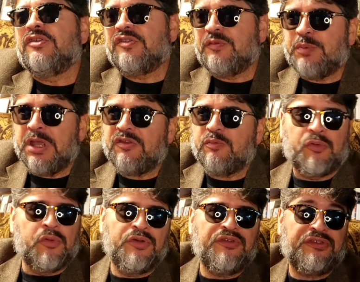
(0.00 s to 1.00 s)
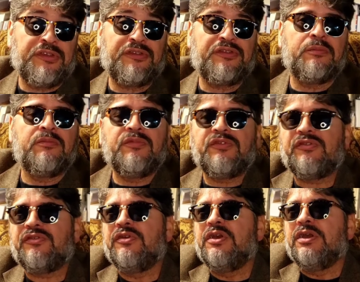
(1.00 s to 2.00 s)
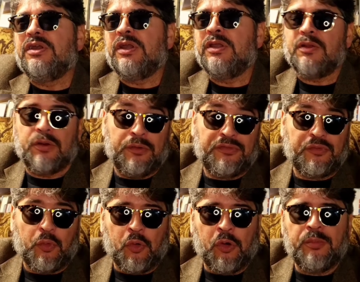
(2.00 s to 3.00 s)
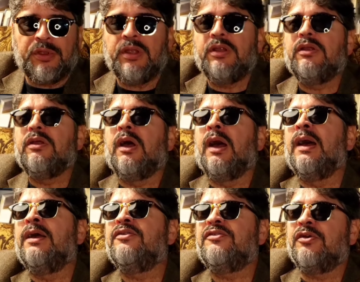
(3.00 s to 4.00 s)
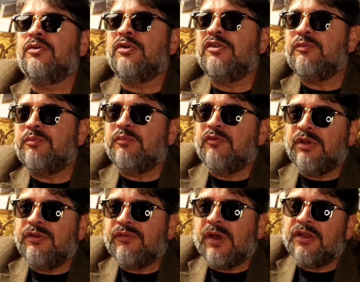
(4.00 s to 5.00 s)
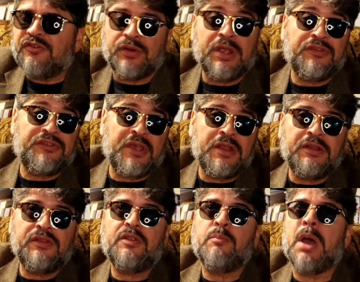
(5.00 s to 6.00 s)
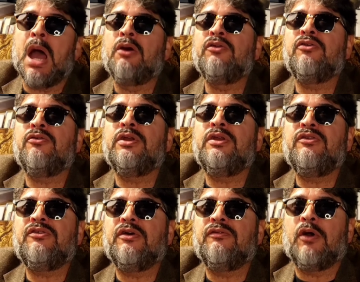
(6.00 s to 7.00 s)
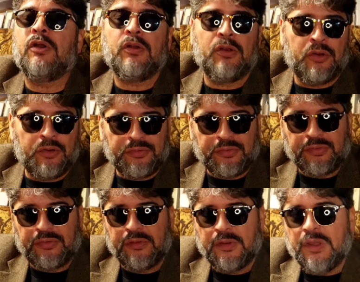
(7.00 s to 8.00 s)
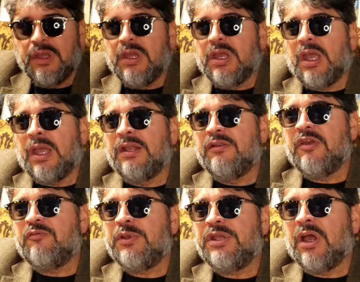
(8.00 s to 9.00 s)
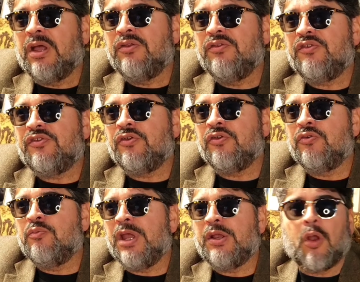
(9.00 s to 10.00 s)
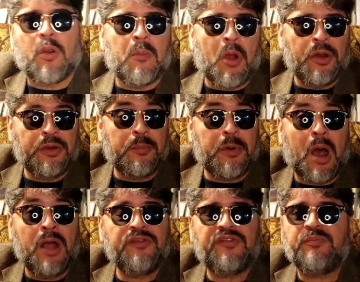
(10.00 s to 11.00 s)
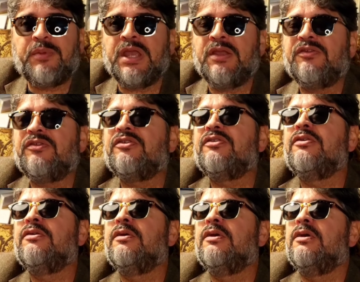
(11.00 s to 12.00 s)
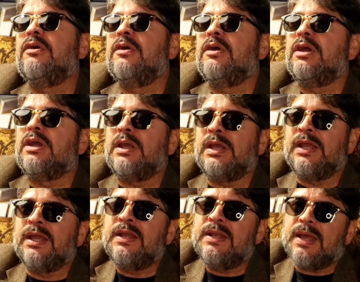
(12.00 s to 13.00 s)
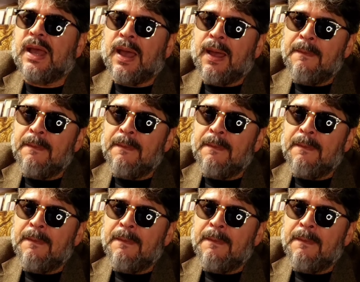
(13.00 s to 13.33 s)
space-borne systems in Earth's orbit. So we've transcended the boundaries of our Earth and have begun to make our mark upon space. And